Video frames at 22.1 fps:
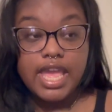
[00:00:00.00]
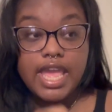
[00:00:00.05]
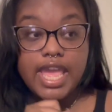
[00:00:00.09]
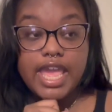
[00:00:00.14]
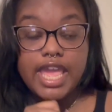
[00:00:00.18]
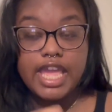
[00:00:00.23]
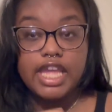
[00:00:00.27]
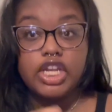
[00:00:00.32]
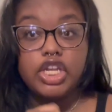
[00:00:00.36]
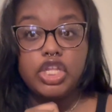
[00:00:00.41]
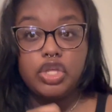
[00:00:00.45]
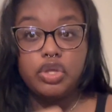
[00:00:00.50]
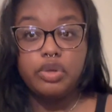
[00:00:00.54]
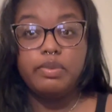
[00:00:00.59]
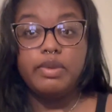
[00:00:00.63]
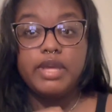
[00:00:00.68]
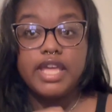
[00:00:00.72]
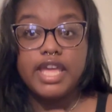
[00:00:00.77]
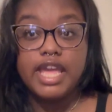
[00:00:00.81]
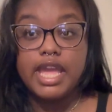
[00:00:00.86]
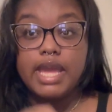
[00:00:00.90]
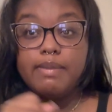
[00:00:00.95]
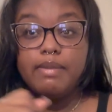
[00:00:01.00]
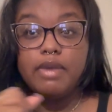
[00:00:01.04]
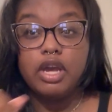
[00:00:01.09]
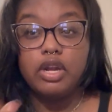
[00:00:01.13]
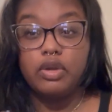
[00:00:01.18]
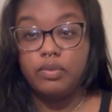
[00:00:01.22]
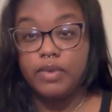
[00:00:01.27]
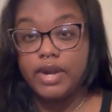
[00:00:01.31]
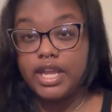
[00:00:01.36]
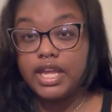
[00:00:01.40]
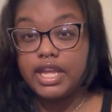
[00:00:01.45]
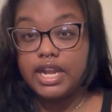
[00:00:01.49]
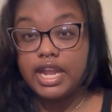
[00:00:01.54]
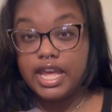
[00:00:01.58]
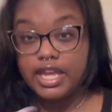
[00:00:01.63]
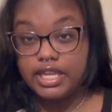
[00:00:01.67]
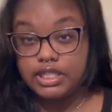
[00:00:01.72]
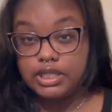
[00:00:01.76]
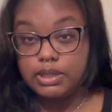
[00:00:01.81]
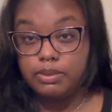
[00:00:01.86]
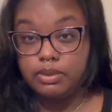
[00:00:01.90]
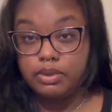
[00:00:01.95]
and you became
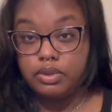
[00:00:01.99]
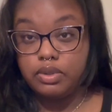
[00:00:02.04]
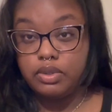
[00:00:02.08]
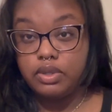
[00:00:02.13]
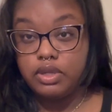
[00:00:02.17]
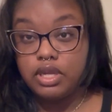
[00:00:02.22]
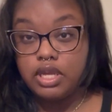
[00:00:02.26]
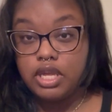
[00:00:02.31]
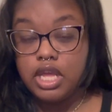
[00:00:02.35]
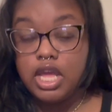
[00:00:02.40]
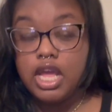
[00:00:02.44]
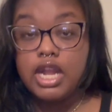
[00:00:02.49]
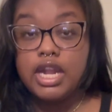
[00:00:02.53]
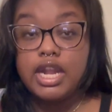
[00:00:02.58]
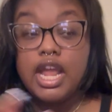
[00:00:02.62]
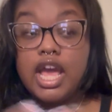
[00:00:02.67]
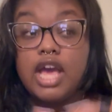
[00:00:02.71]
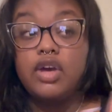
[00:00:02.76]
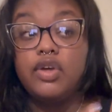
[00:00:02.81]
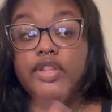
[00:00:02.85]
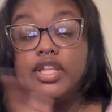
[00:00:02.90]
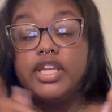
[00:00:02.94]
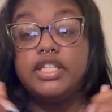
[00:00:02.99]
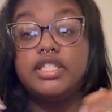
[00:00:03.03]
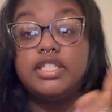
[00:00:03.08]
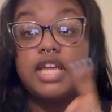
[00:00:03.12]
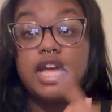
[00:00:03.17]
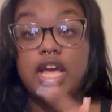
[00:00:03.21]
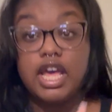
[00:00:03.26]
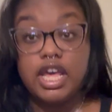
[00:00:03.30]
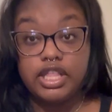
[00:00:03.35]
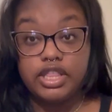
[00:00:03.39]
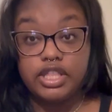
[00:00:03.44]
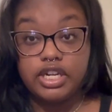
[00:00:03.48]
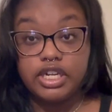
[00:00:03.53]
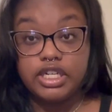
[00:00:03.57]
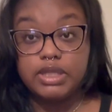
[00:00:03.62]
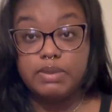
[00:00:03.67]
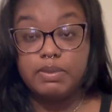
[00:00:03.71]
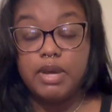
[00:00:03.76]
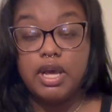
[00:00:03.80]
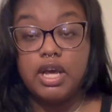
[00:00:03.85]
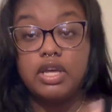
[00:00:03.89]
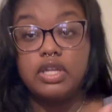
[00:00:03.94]
unrecognizable, not only to others,
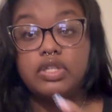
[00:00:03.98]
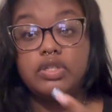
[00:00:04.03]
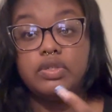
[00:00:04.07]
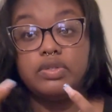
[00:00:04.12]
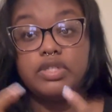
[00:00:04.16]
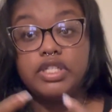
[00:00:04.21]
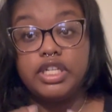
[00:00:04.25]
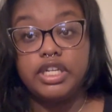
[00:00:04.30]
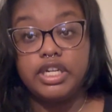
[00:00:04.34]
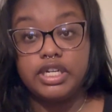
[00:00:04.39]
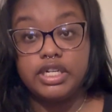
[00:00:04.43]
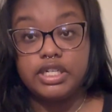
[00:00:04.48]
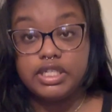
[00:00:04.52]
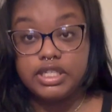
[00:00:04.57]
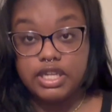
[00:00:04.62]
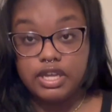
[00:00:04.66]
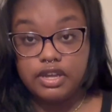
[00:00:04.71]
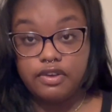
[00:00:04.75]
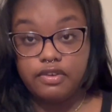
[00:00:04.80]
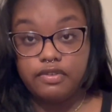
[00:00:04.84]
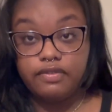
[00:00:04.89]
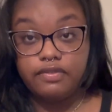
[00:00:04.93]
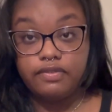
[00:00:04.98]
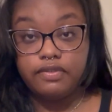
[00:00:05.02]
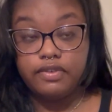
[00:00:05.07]
but also to yourself.